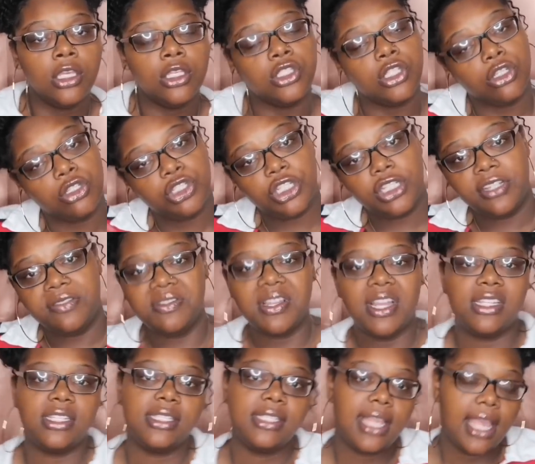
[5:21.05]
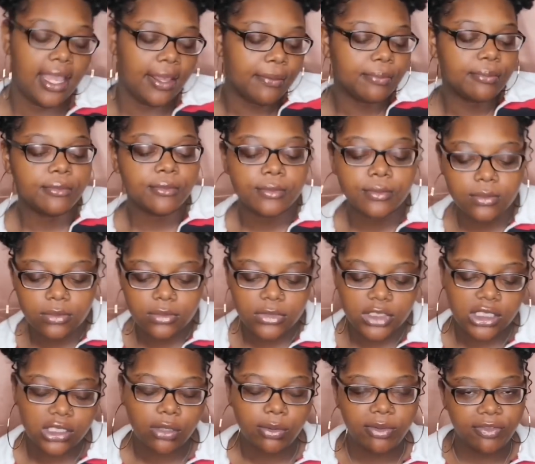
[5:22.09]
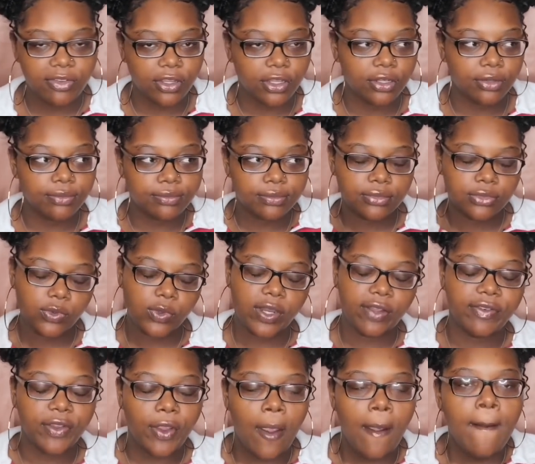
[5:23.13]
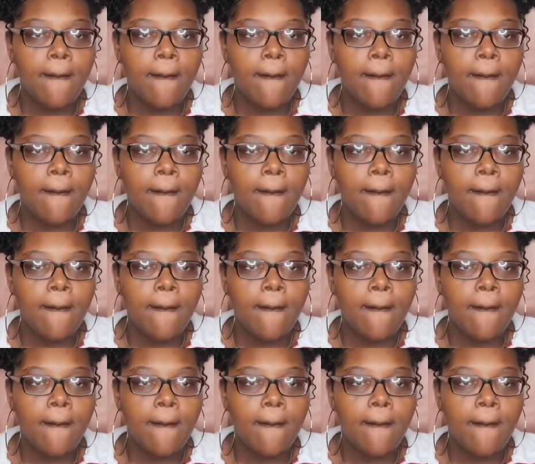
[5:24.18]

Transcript: So she lived out of state. So we figured, whatever.